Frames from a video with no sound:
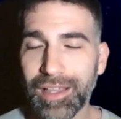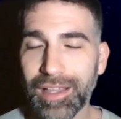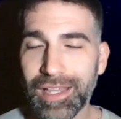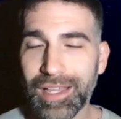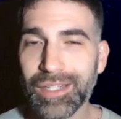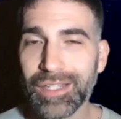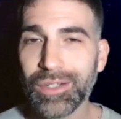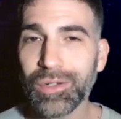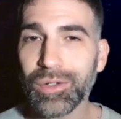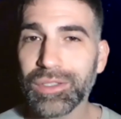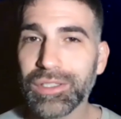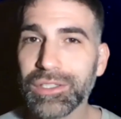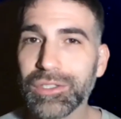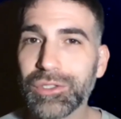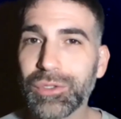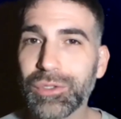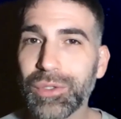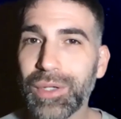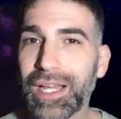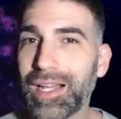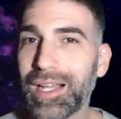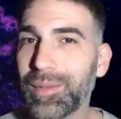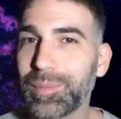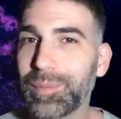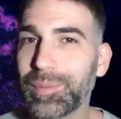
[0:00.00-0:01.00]
in order to
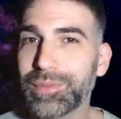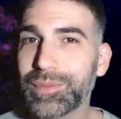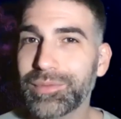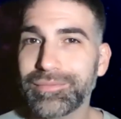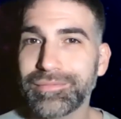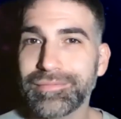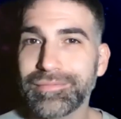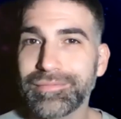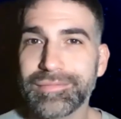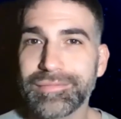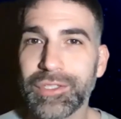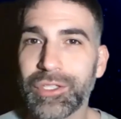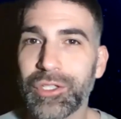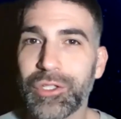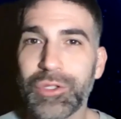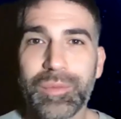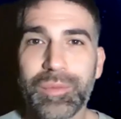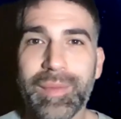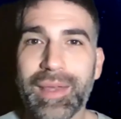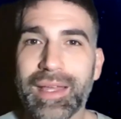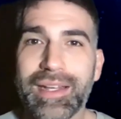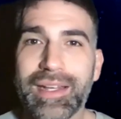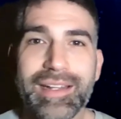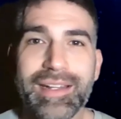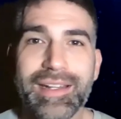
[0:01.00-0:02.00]
help
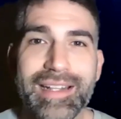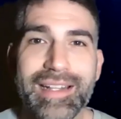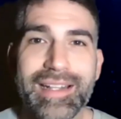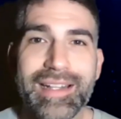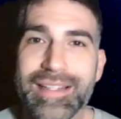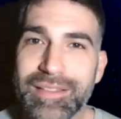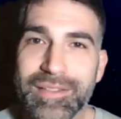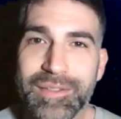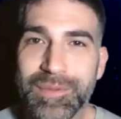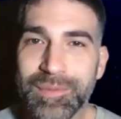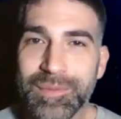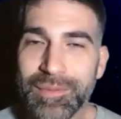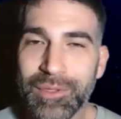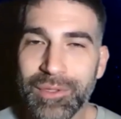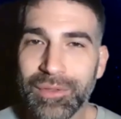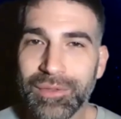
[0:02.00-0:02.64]
humanity's